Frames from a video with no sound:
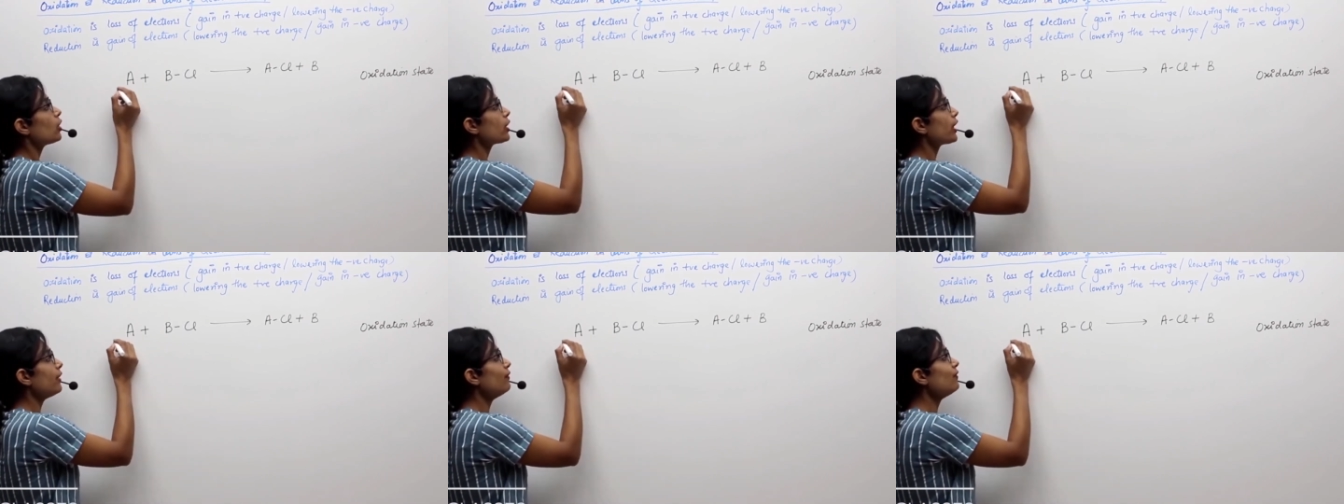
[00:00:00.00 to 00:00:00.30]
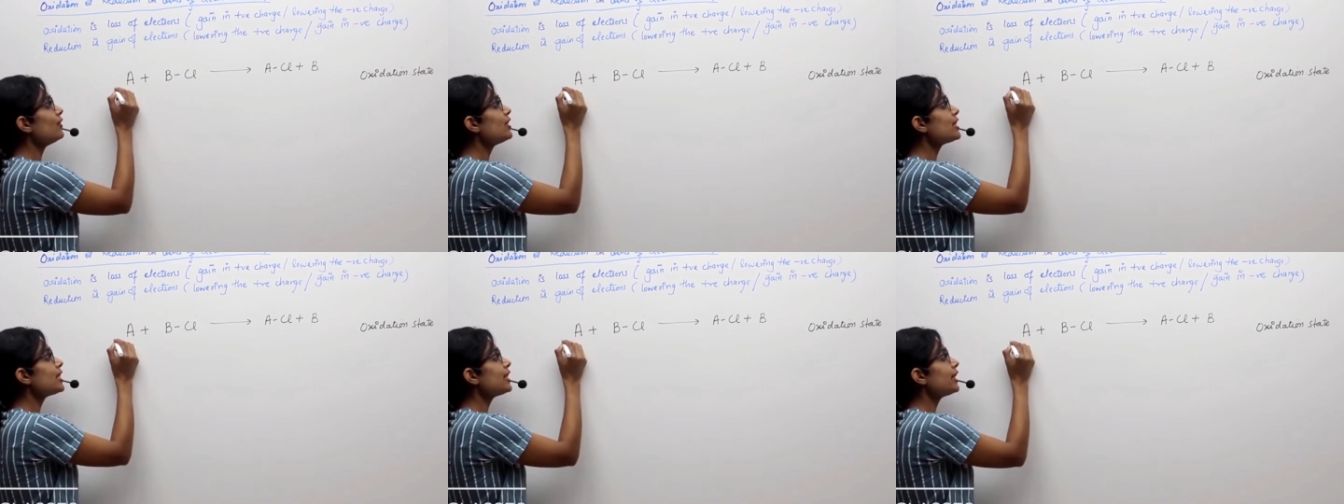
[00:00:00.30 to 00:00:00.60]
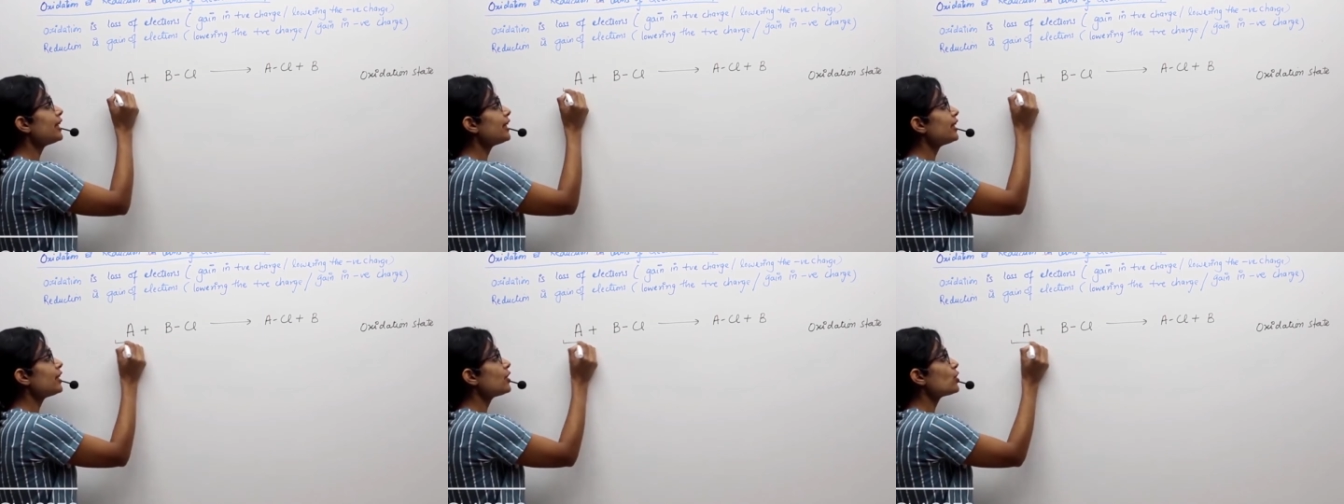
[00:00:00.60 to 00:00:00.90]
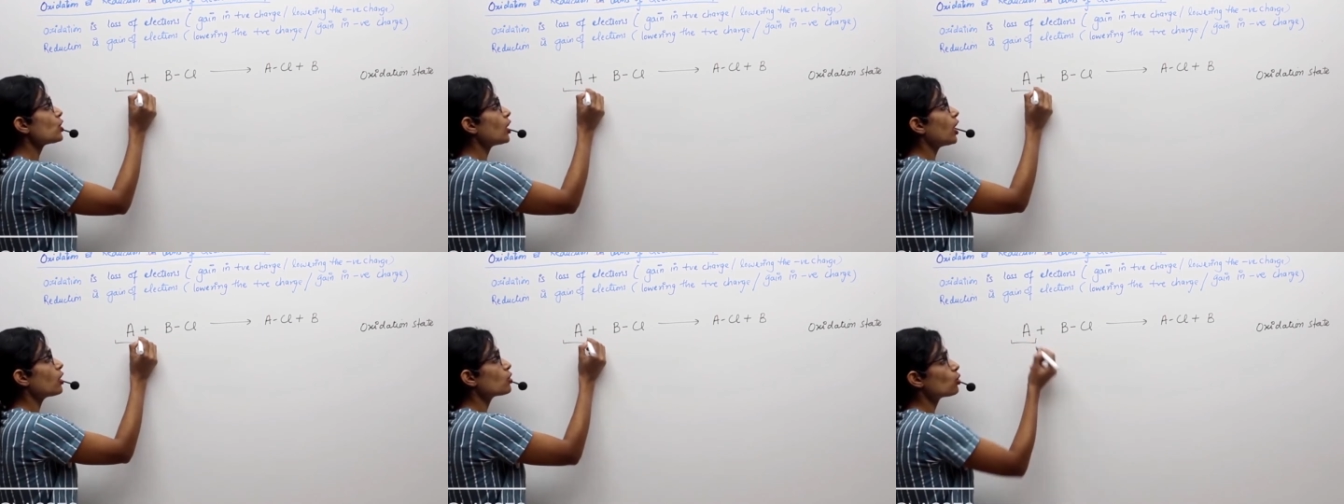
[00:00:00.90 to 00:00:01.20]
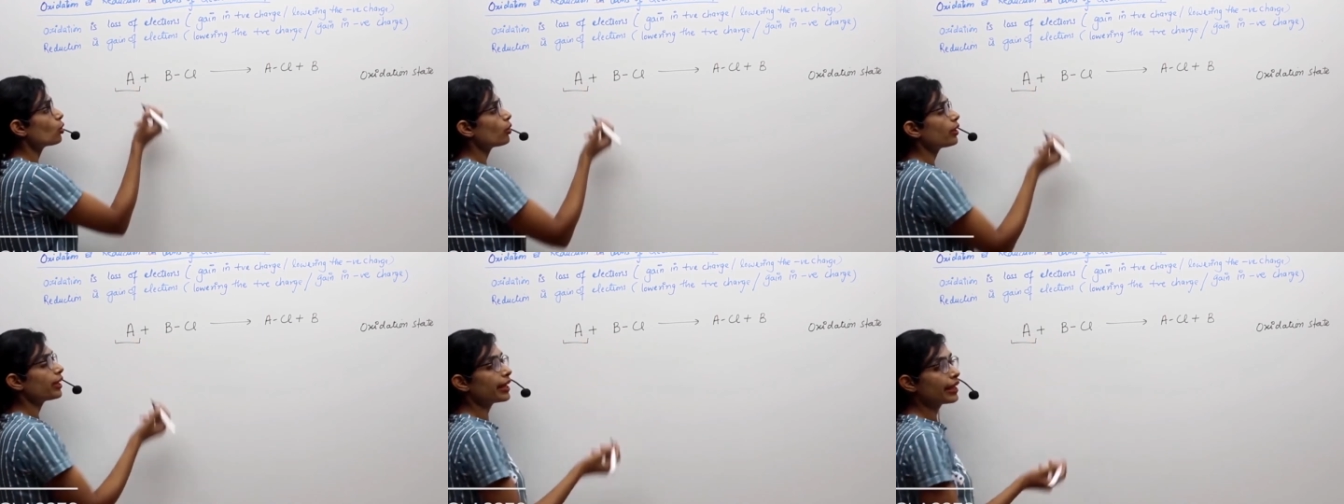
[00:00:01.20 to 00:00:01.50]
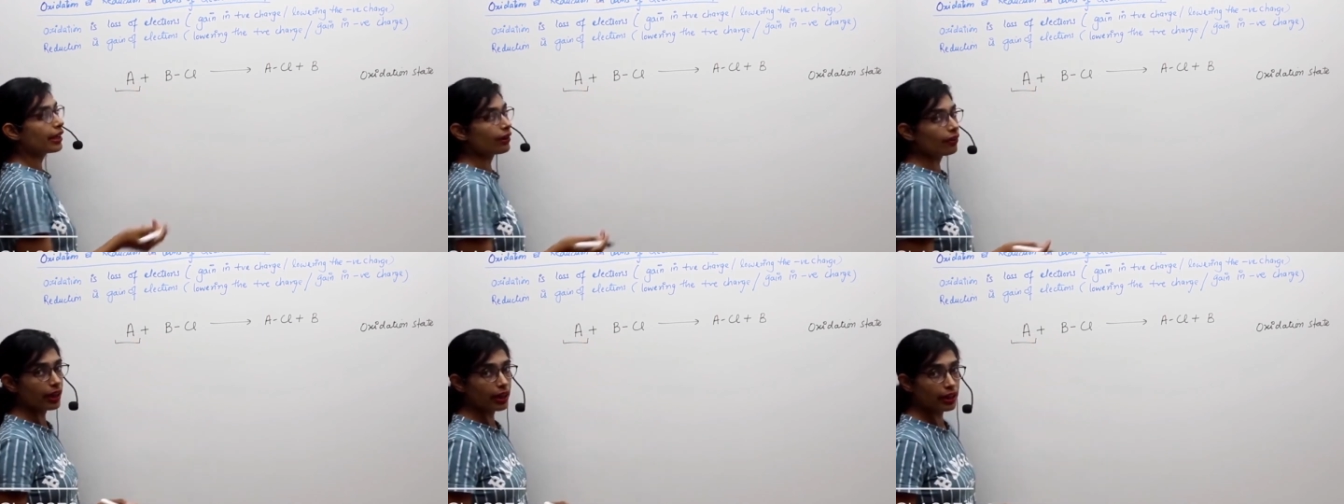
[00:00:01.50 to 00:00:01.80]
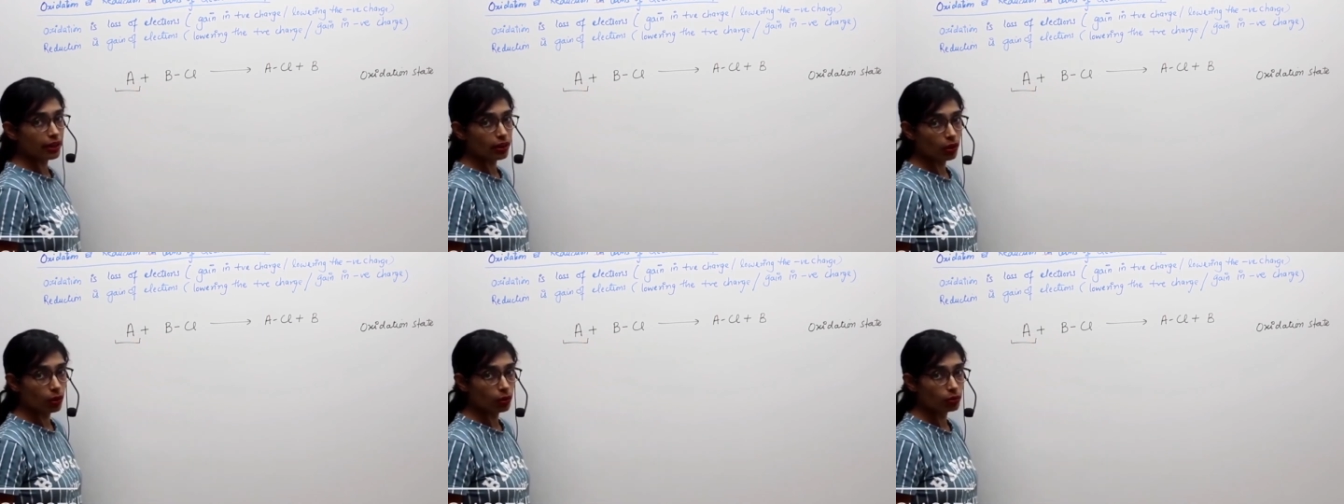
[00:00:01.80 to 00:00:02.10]
Can we see any charge on A
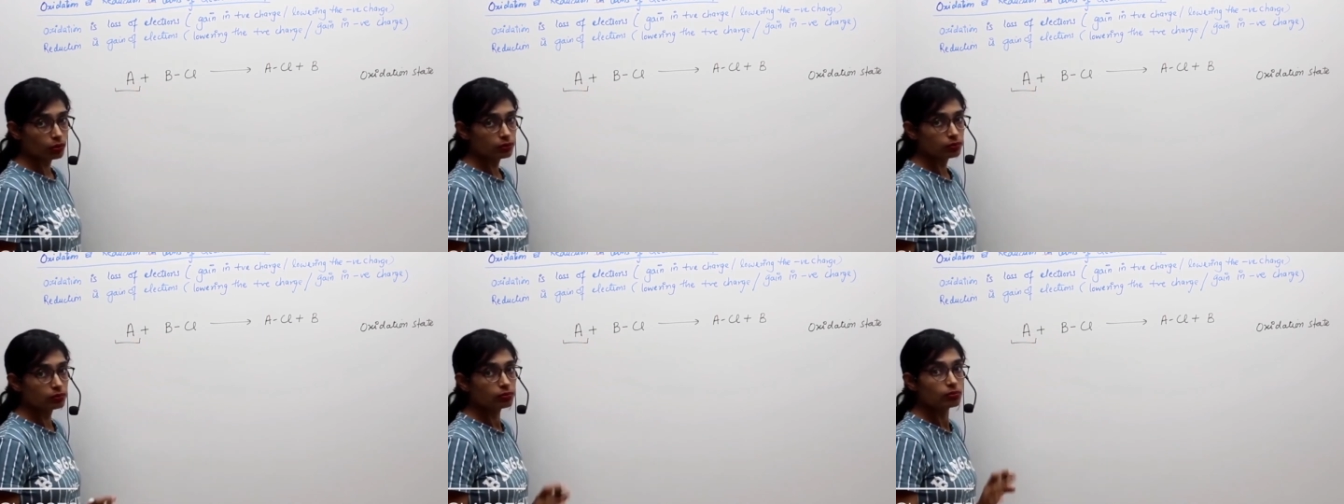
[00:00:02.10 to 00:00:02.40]
right now?